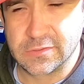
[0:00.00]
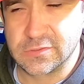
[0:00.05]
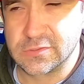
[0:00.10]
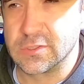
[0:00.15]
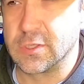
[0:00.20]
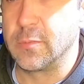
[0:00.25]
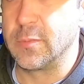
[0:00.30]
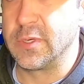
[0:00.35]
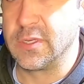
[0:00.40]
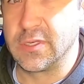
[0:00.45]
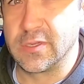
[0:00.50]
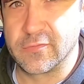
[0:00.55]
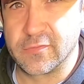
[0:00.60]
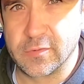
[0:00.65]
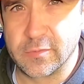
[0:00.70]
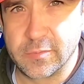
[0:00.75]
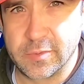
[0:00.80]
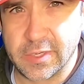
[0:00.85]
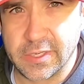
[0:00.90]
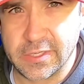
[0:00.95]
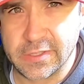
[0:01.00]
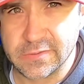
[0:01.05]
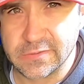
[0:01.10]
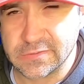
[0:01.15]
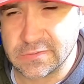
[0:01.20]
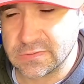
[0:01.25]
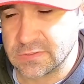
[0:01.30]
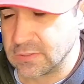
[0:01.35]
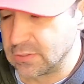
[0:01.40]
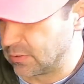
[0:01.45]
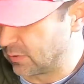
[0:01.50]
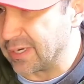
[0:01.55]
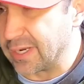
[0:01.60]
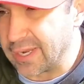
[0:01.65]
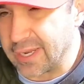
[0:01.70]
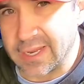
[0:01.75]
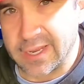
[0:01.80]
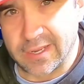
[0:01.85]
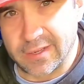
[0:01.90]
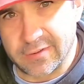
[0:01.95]
there's so many different brands that I
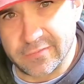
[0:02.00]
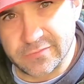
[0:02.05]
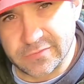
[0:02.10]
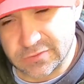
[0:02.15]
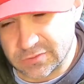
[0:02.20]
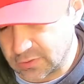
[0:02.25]
have.